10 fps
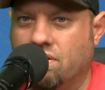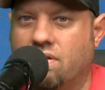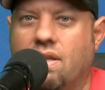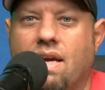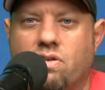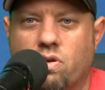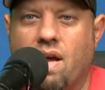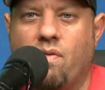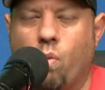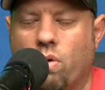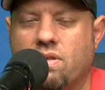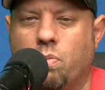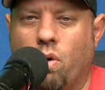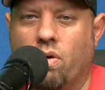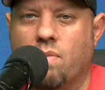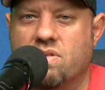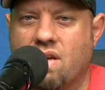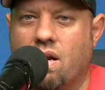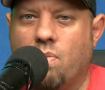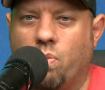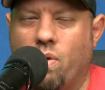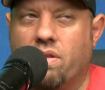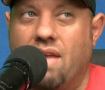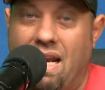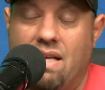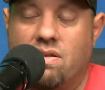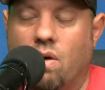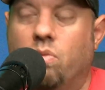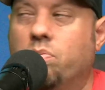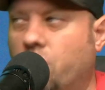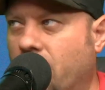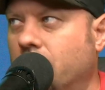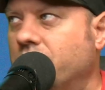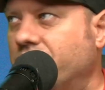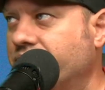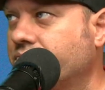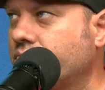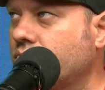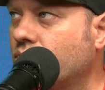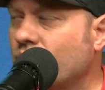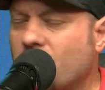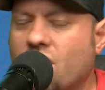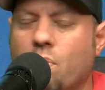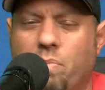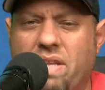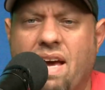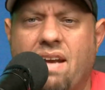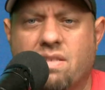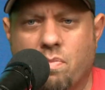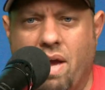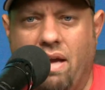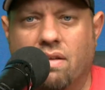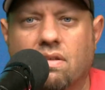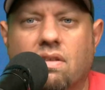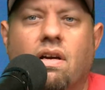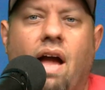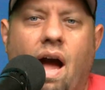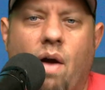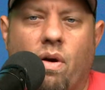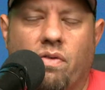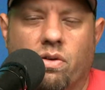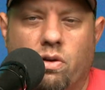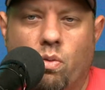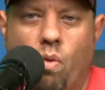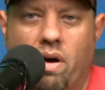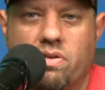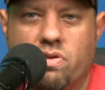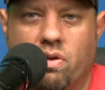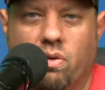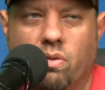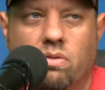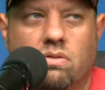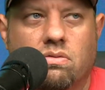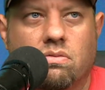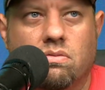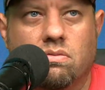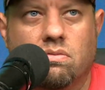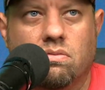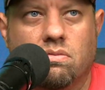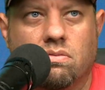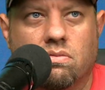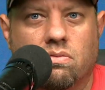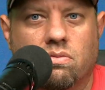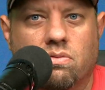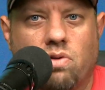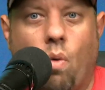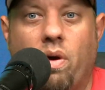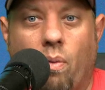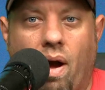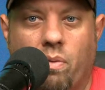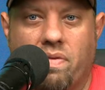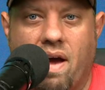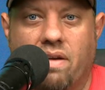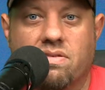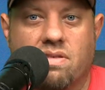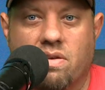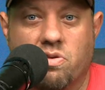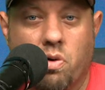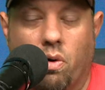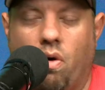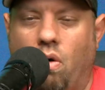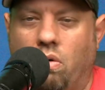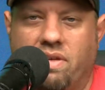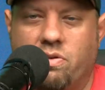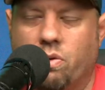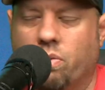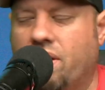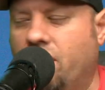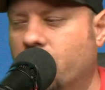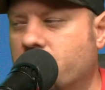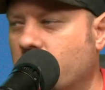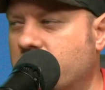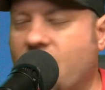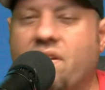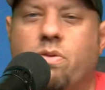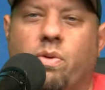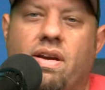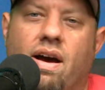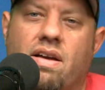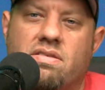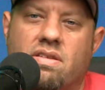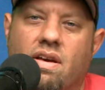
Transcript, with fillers: they should have a warranty program set up with AnyTone. But be that as it may, however you want to toy around with that is, is your call. That's your radio. So seventy-three, guys.